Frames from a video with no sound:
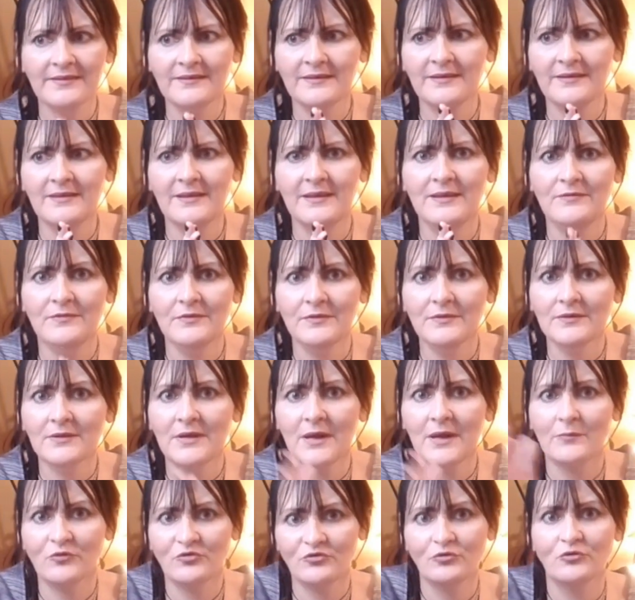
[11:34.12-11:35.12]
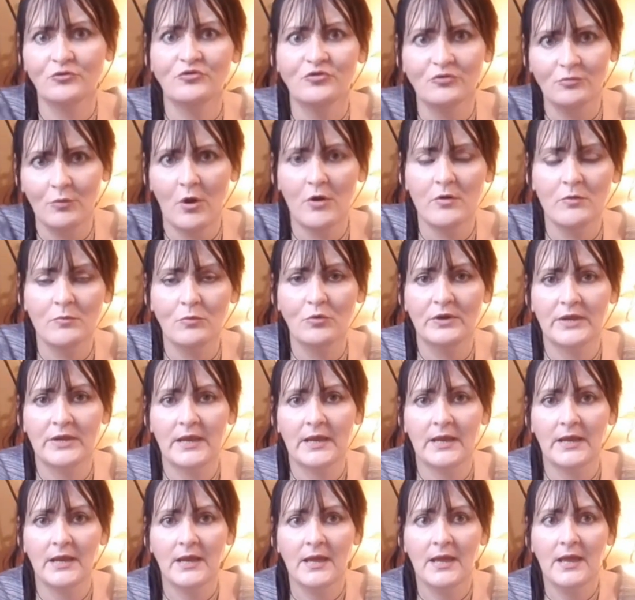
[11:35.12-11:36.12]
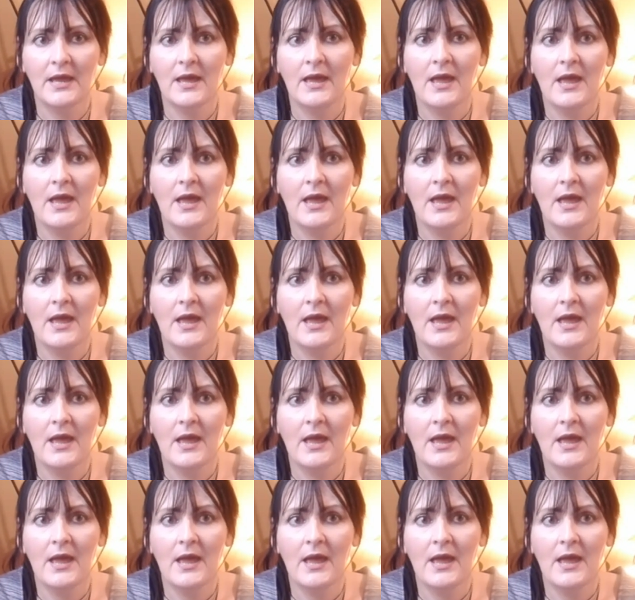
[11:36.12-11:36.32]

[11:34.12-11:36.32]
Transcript: that can even come true tomorrow morning